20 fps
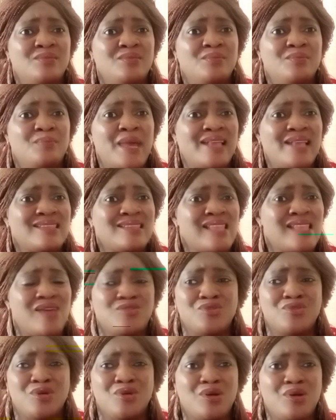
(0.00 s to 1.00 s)
passed
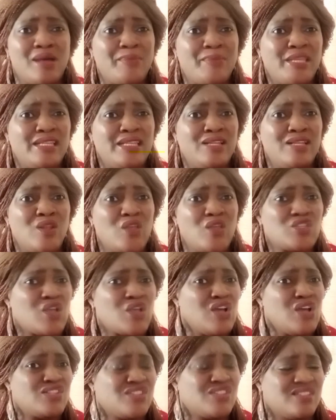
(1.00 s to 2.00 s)
out, or I mean, lost
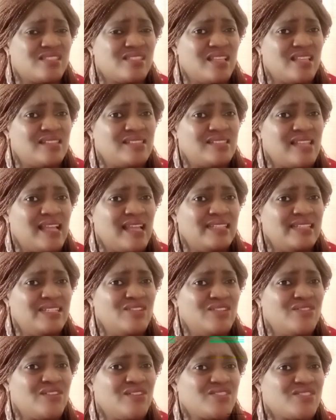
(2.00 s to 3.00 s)
consciousness, and
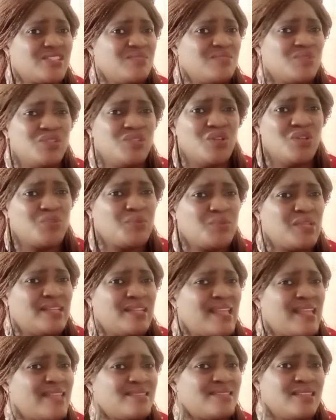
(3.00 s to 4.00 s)
they rushed him to the hospital, and
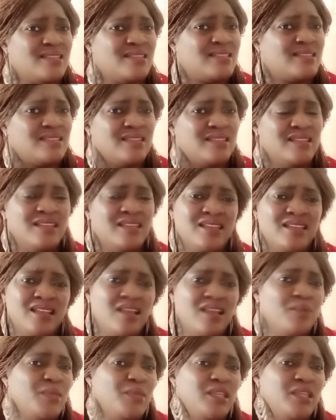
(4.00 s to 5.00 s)
that's it.
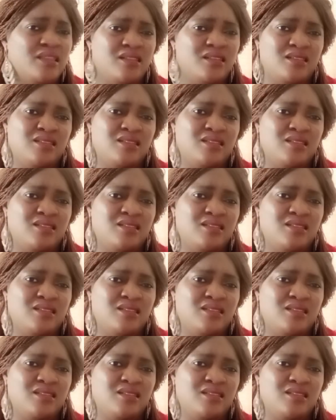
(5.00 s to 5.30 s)
I mean,